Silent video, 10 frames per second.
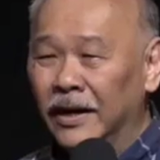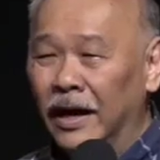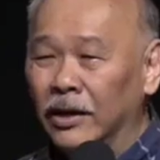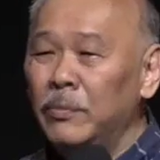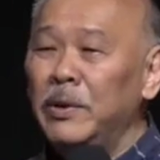
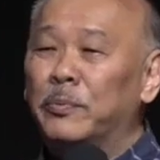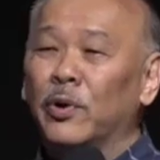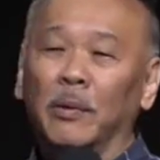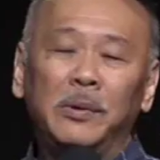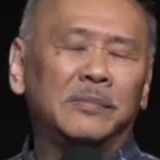There'll be
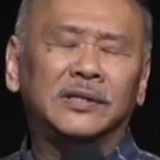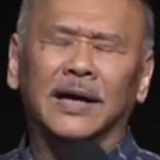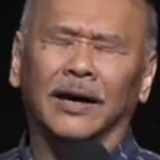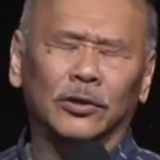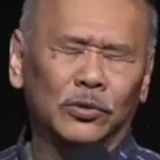problems that
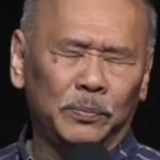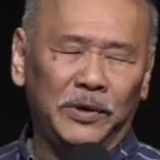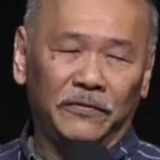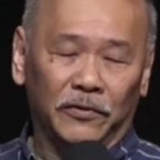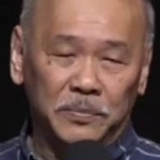are too big
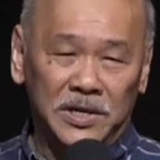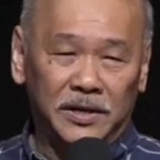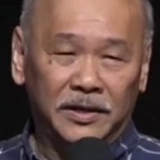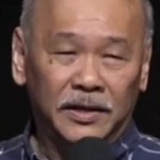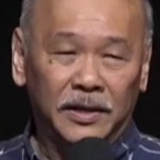for me.
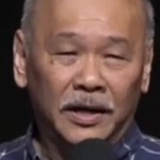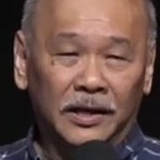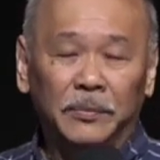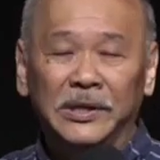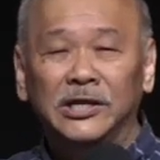
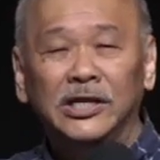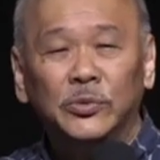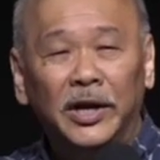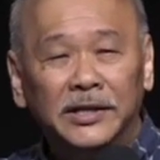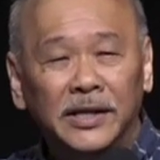There'll be
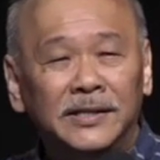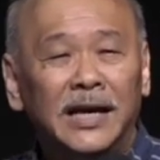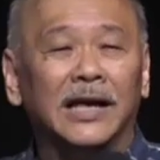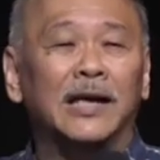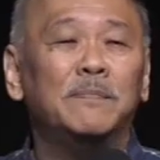situations that
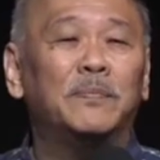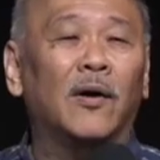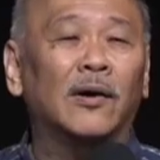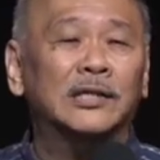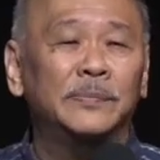are
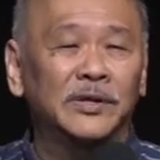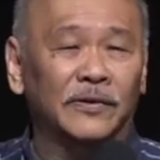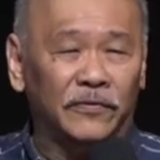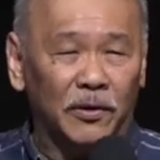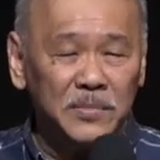impossible
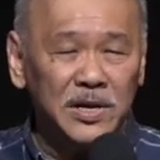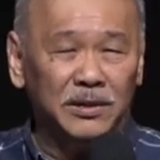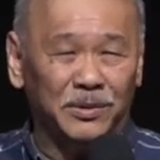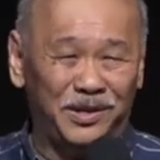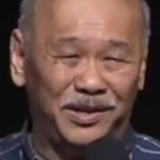for me
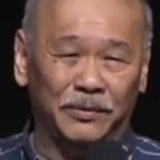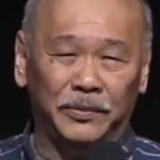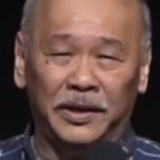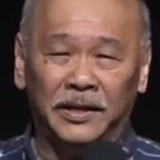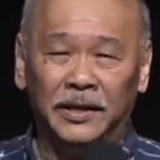to deal
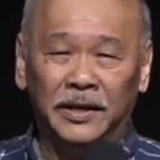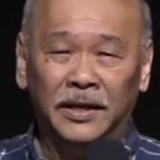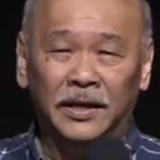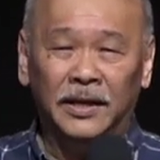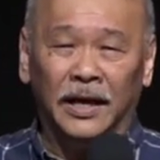with,
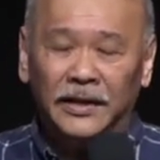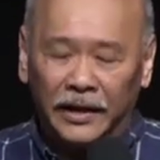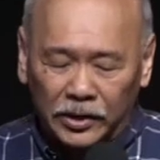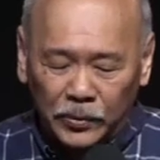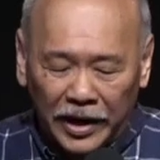and that
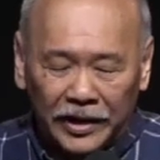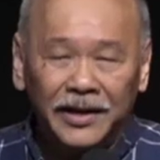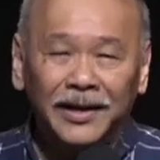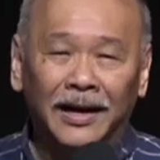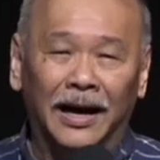is when
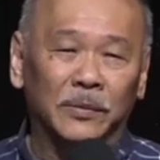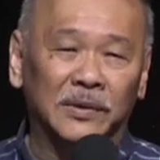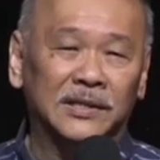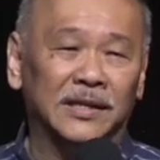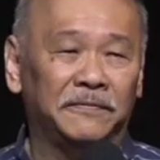I will
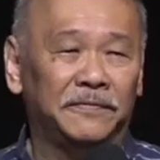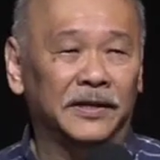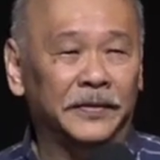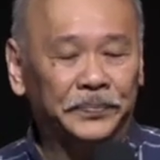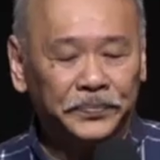suffer.
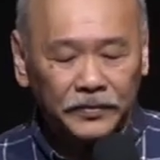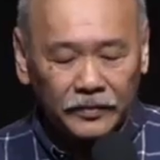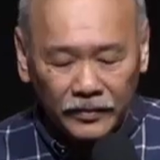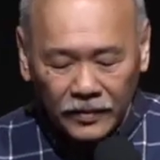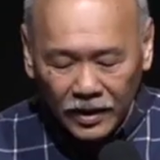
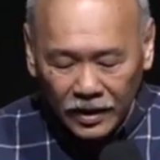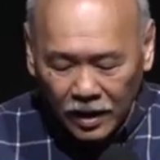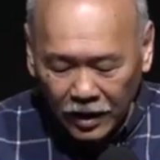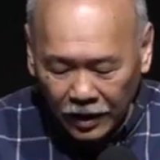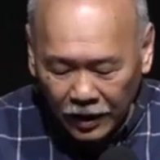
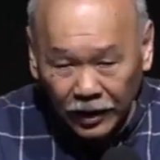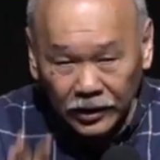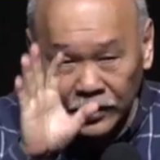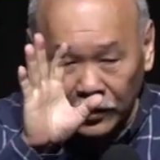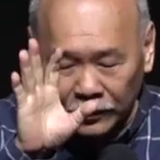
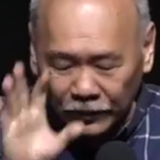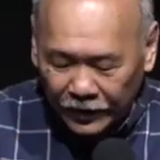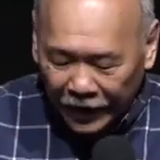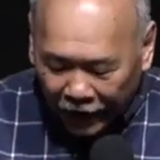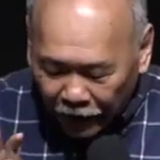So
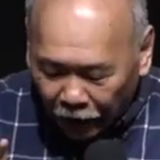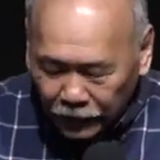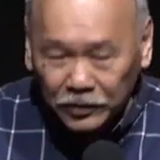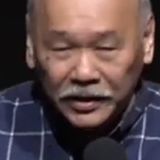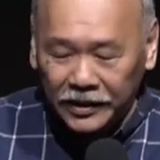hang on
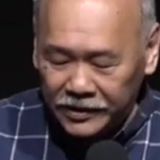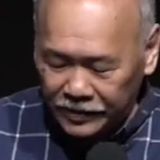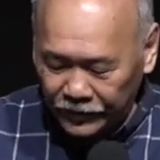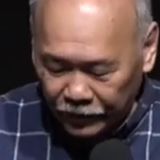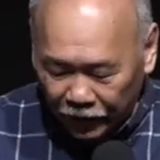to this.
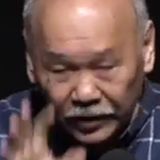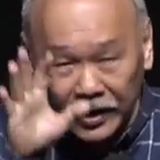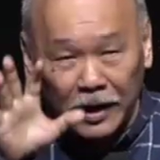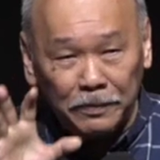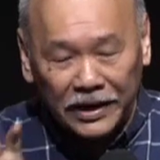We're going to
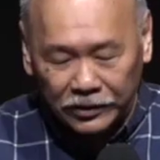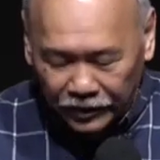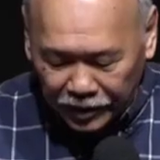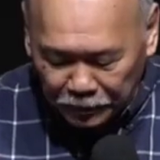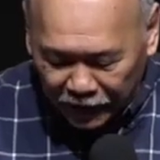come back to
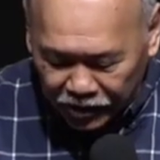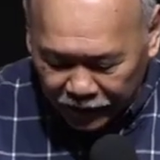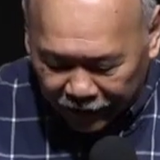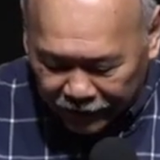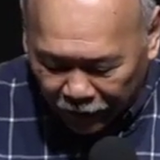this picture
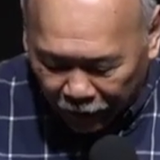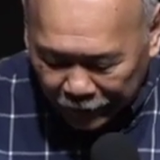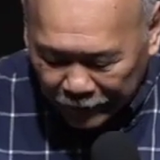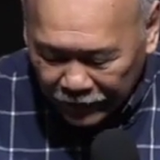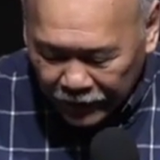later on.
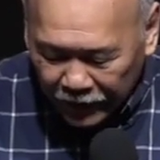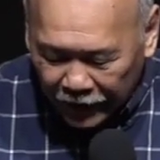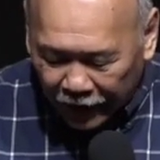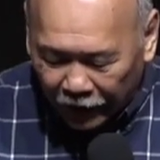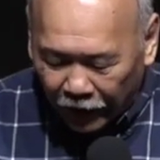
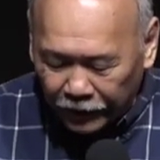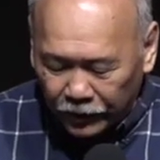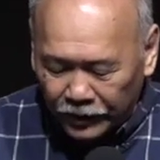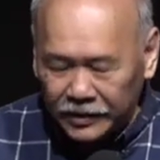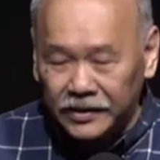Hang on to
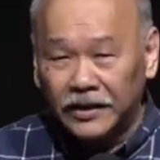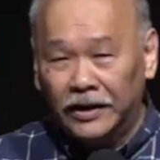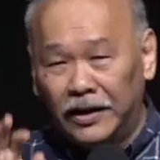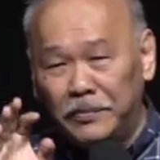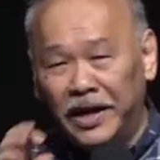this. Now
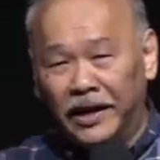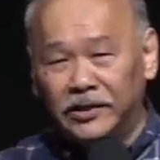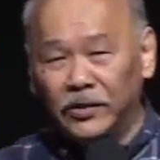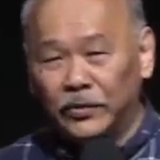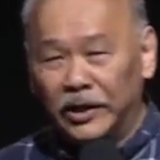let me ask
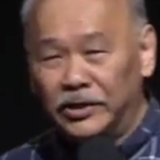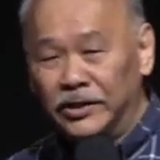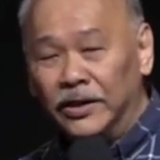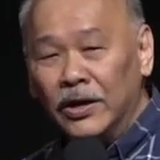you a question.